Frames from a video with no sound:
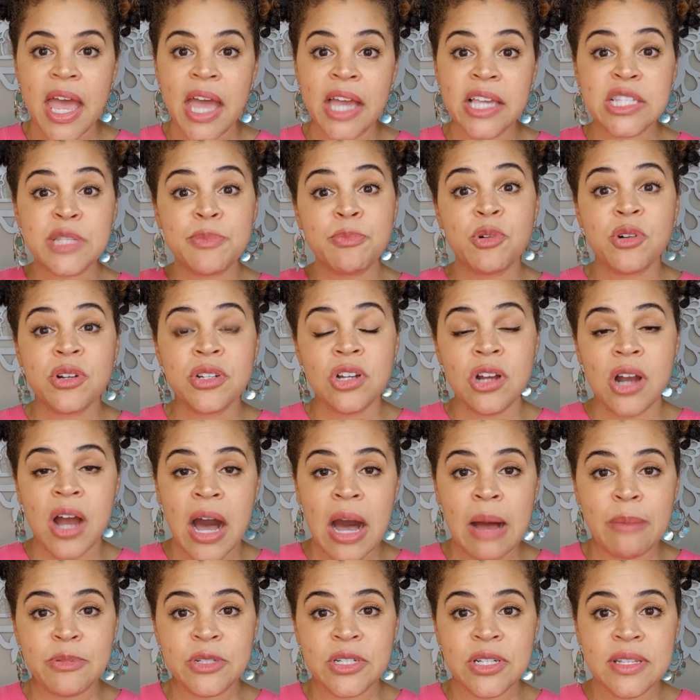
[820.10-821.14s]
explore your
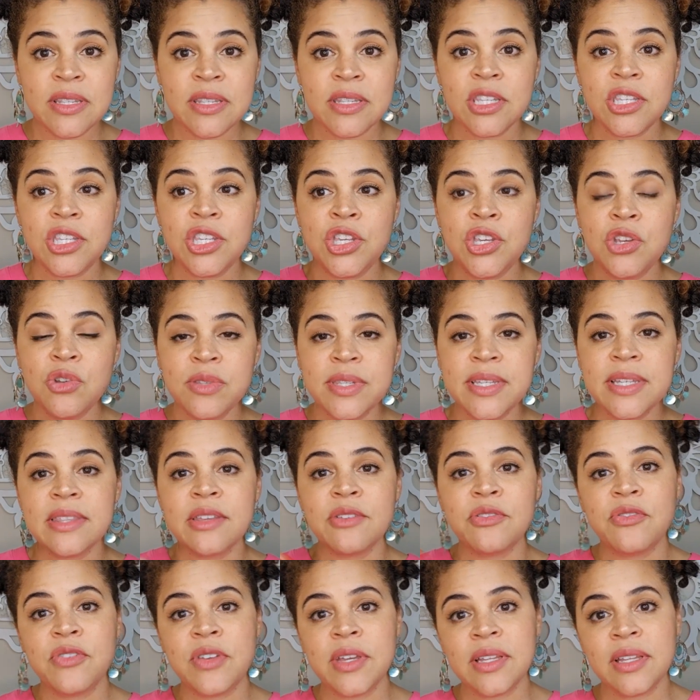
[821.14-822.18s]
options using
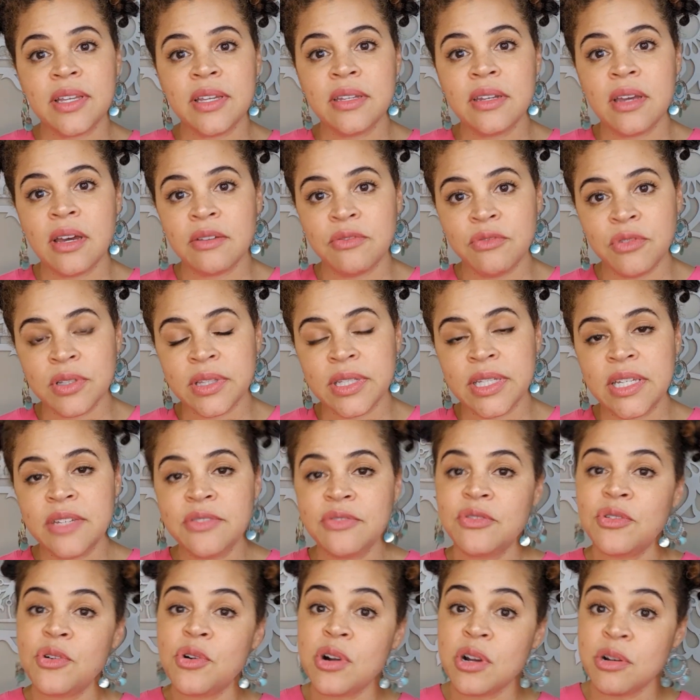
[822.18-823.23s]
the feeling of
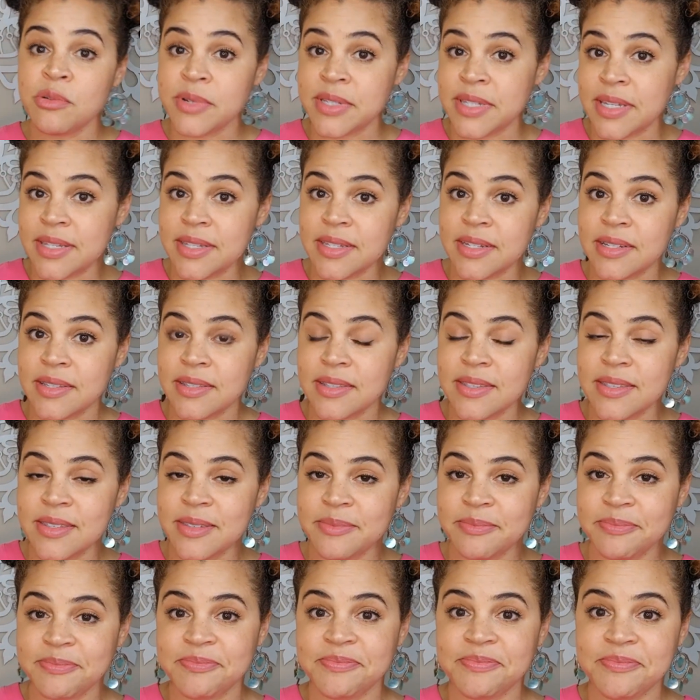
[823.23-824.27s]
relief or
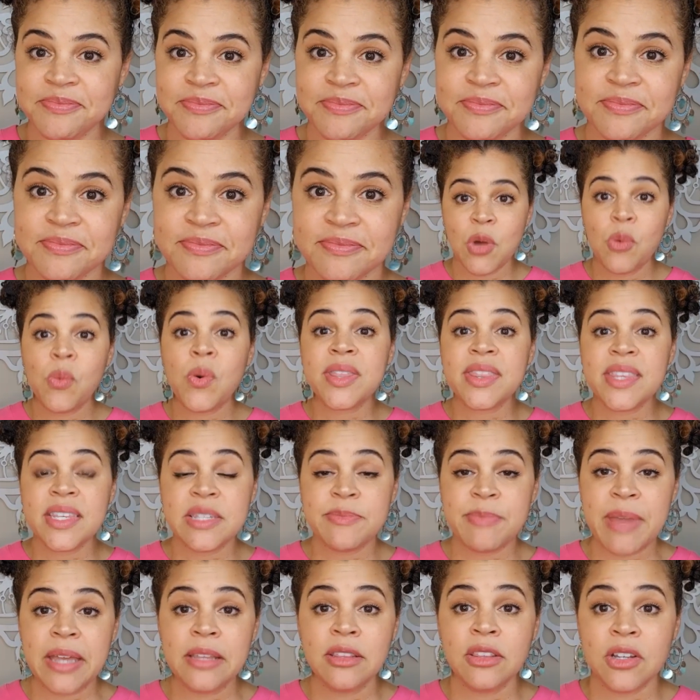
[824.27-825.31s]
resistance. What
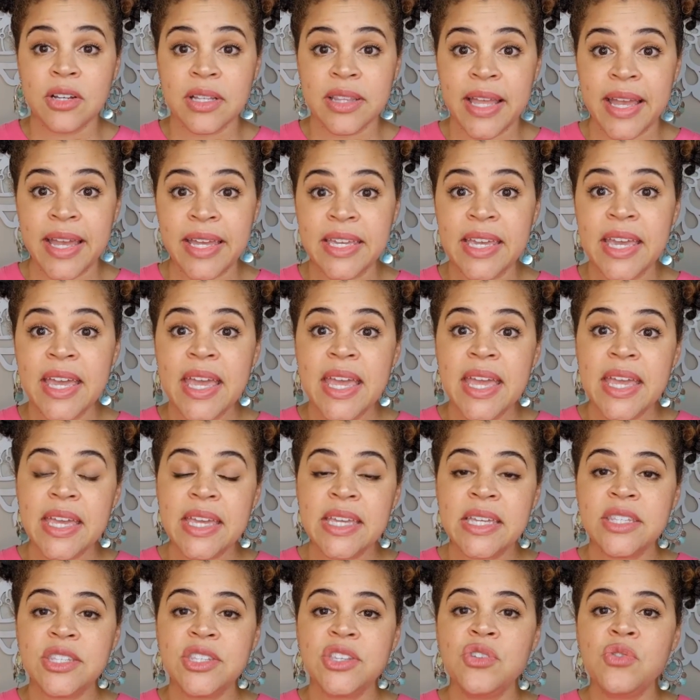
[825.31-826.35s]
this might look like
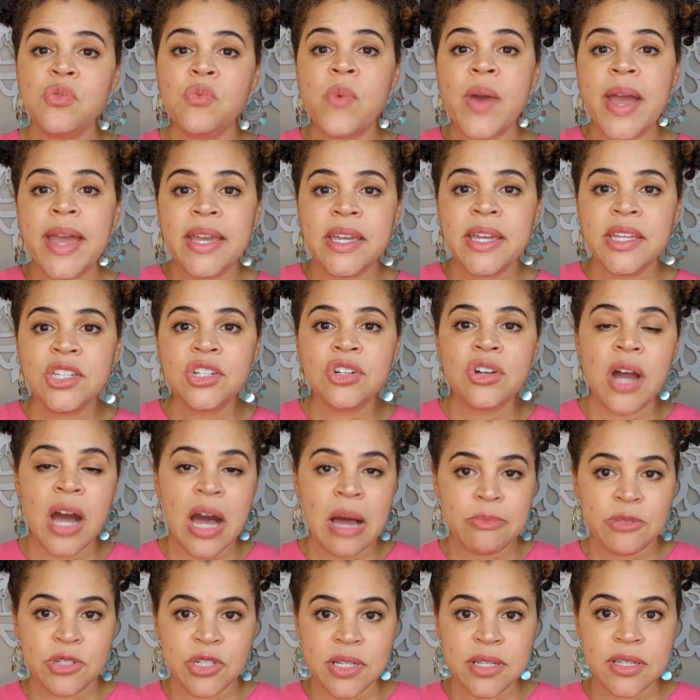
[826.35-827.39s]
is you weighing your
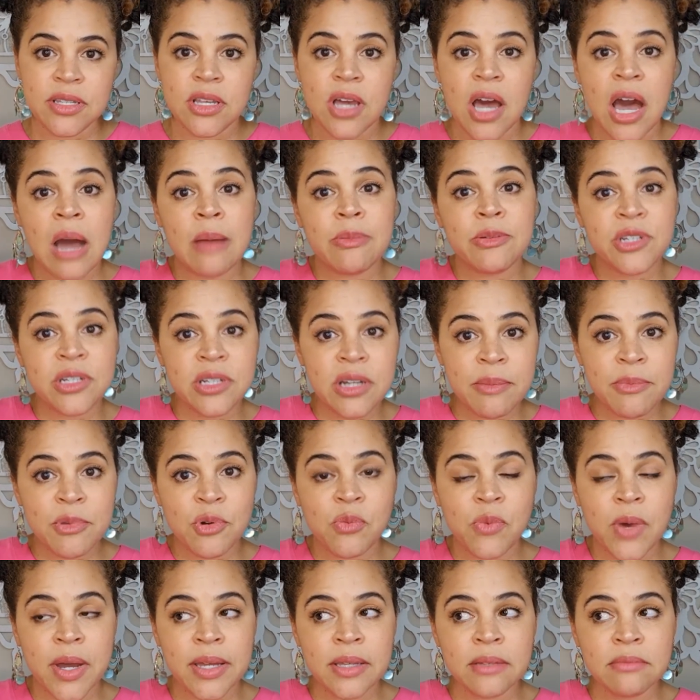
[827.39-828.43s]
options. Option number
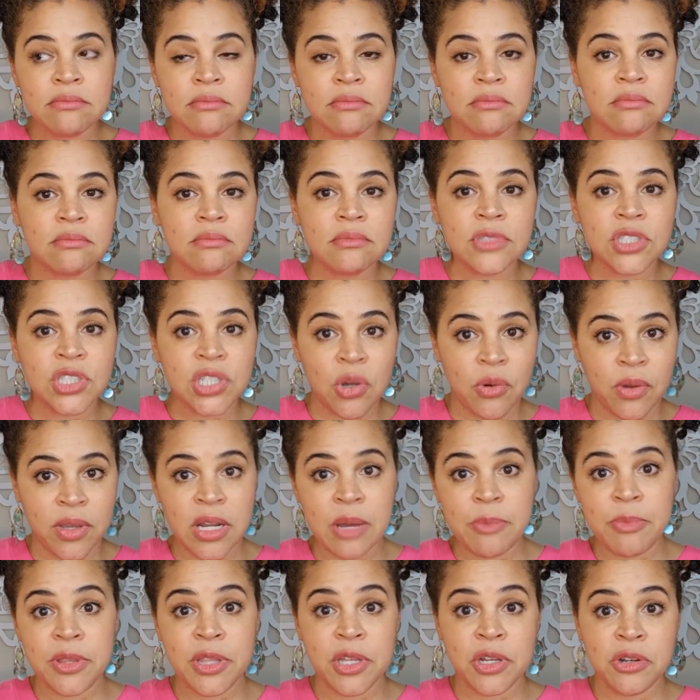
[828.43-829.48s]
1, showing
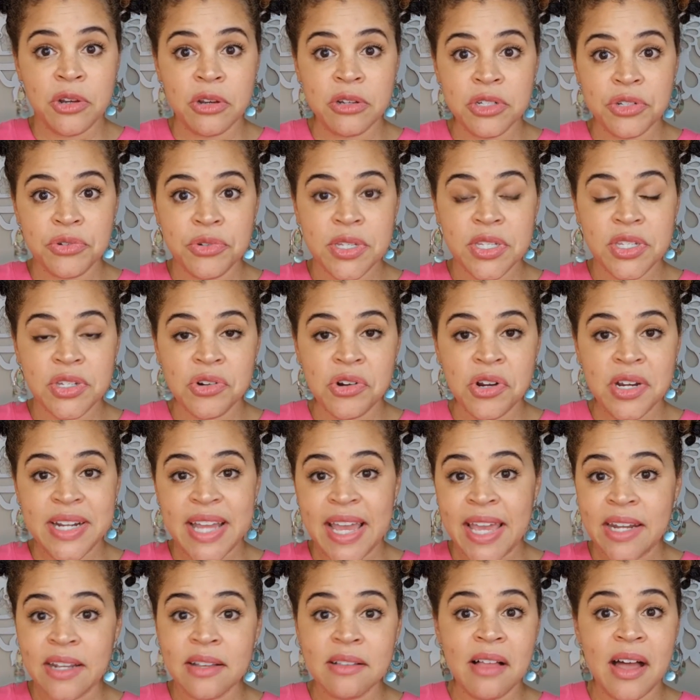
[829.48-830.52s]
up at the grocery store
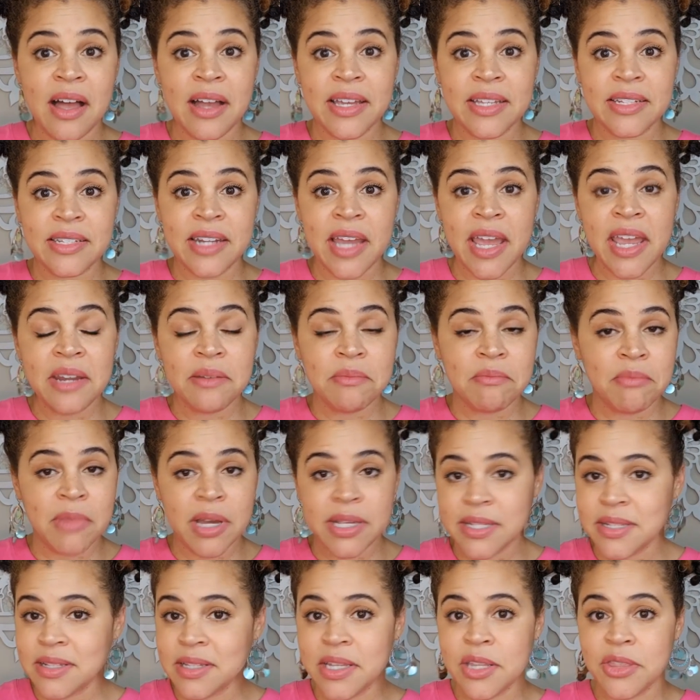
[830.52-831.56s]
at 8 o'clock at night and
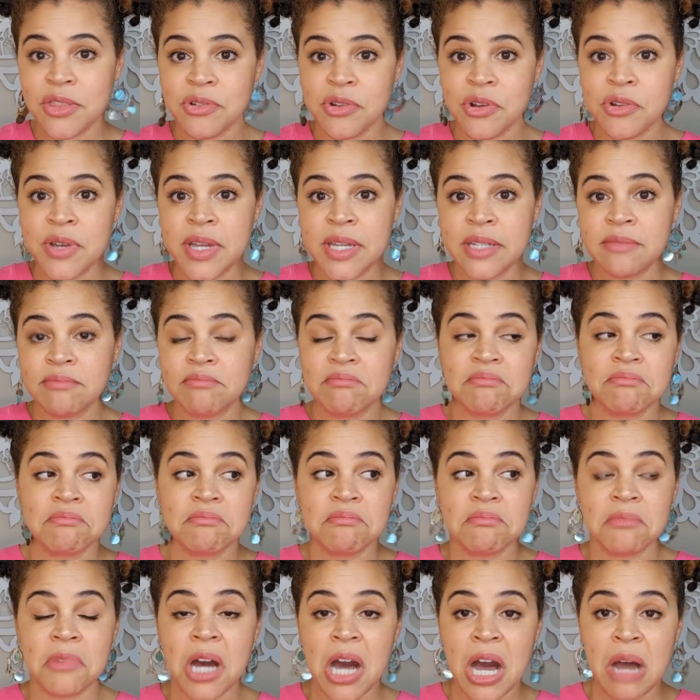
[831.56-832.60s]
muscling through it.
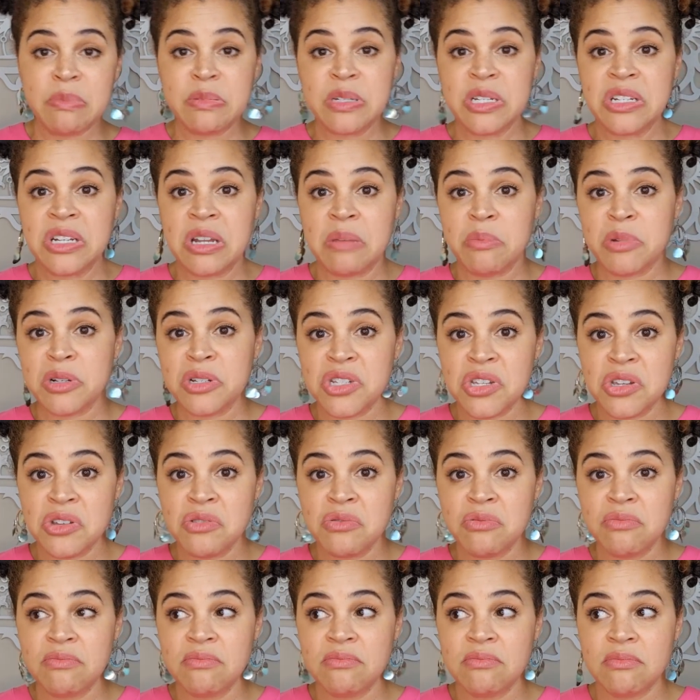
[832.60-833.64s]
Option number
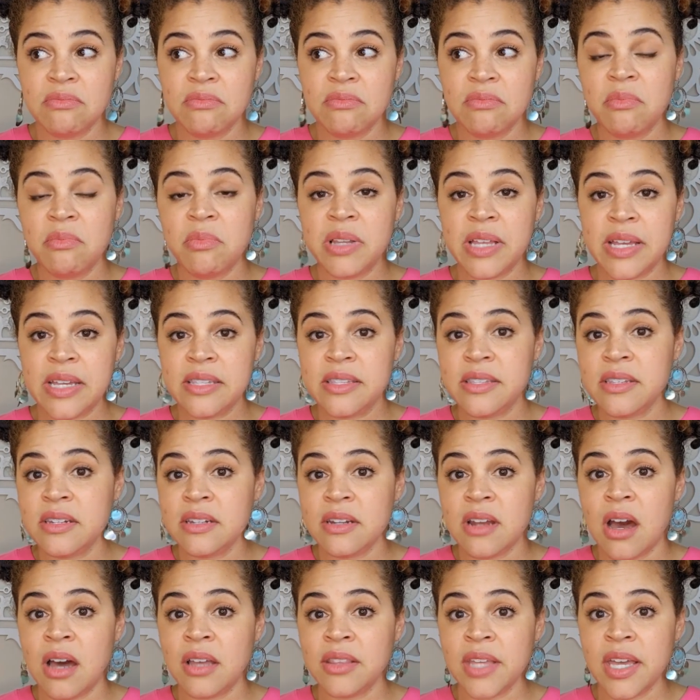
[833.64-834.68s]
2, placing
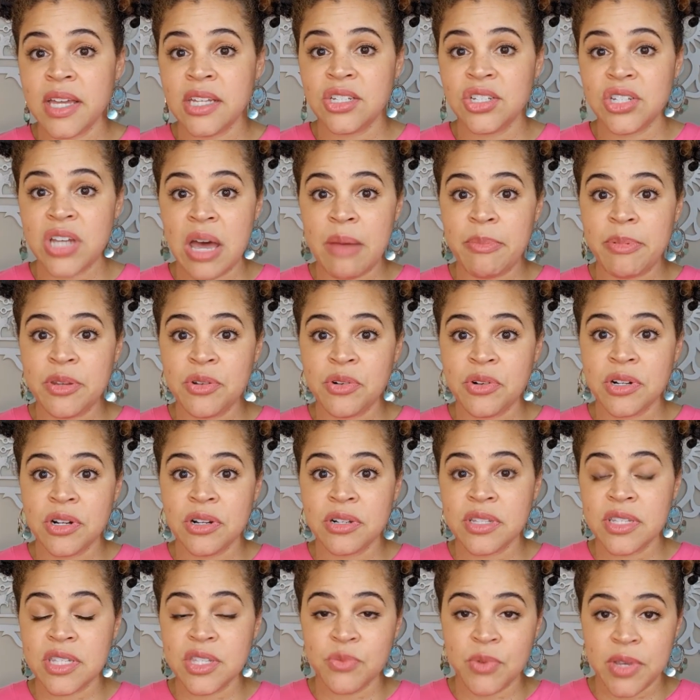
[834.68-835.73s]
an online shopping order
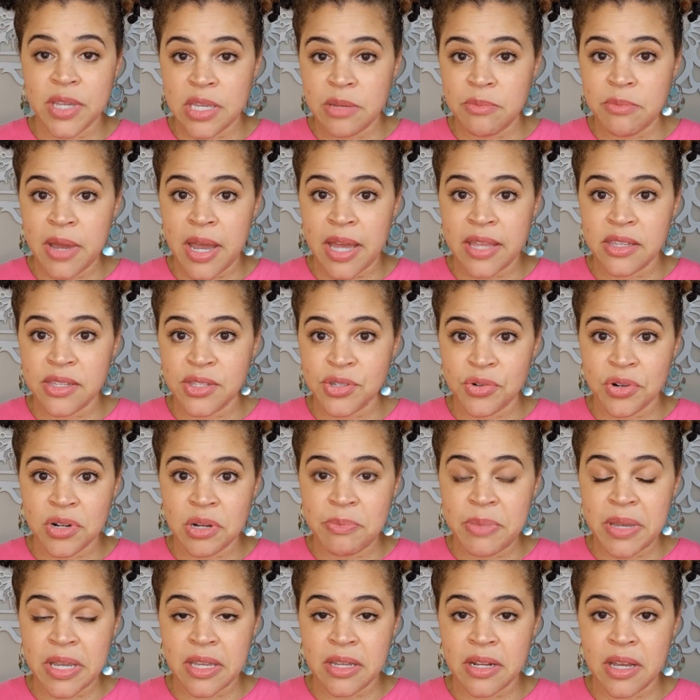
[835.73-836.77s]
and swinging by the store
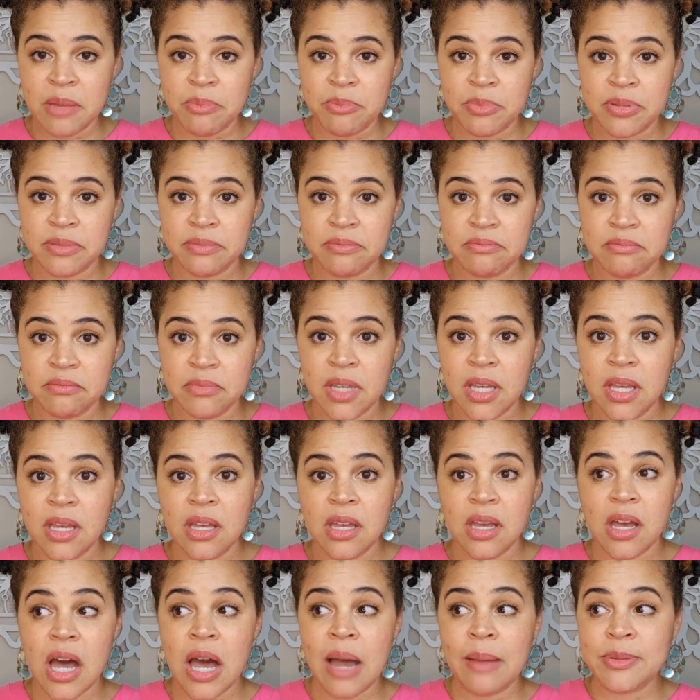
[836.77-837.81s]
to pick it up.
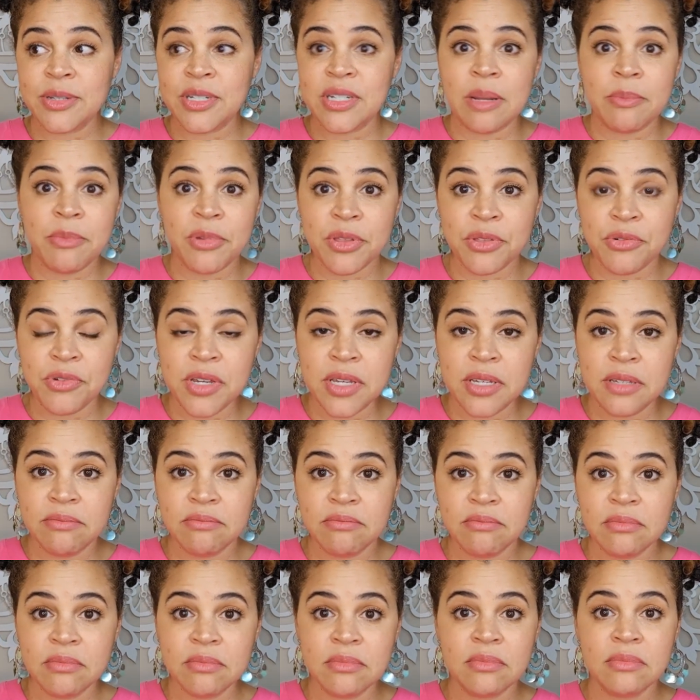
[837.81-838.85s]
Option number 3,
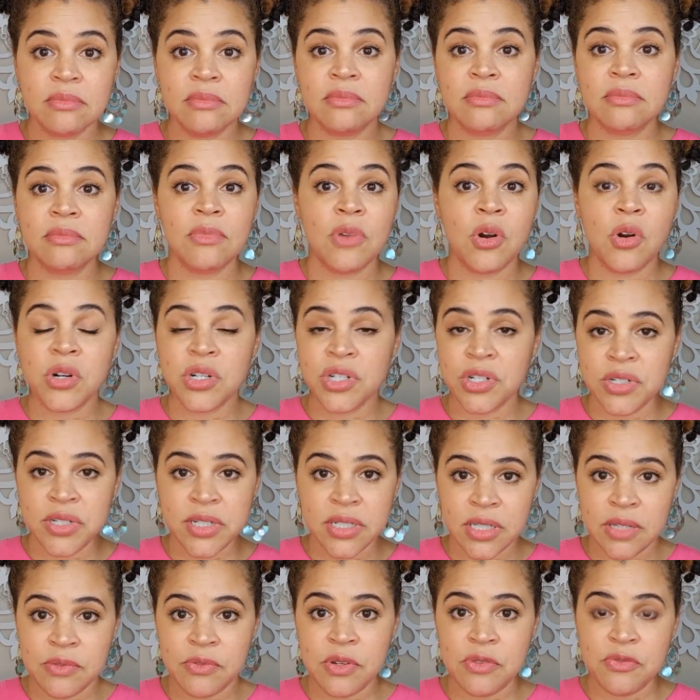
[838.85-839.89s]
ordering
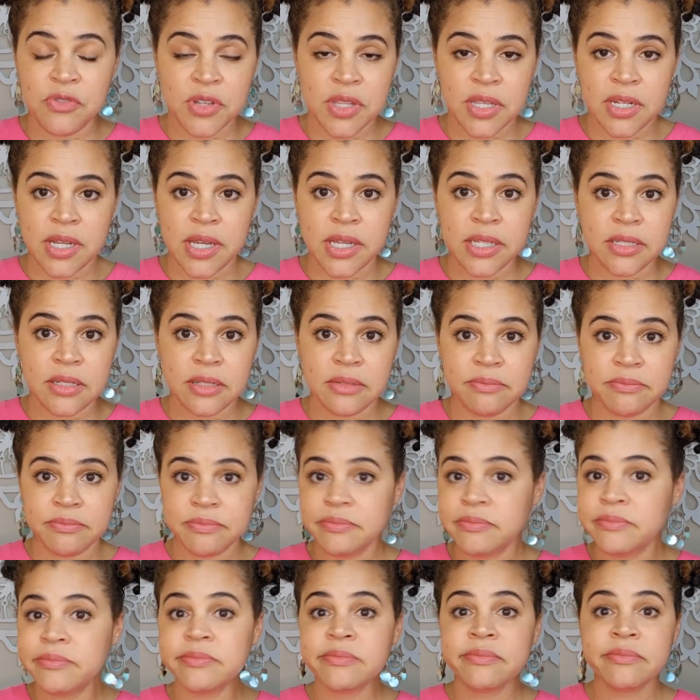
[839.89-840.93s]
delivery for the night.
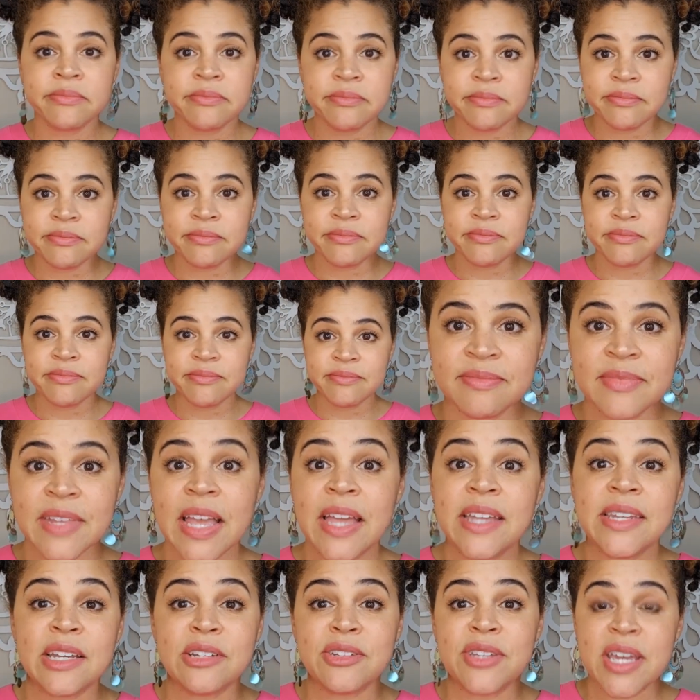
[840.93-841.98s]

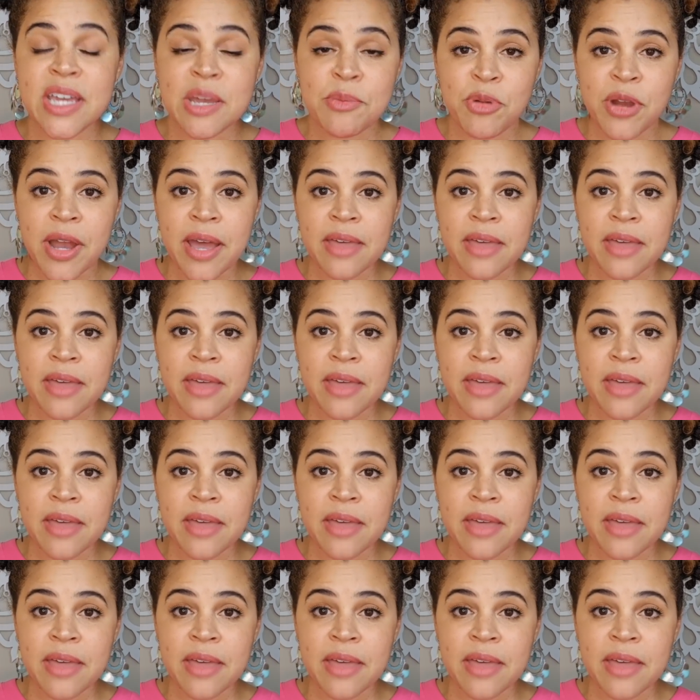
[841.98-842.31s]
Now take a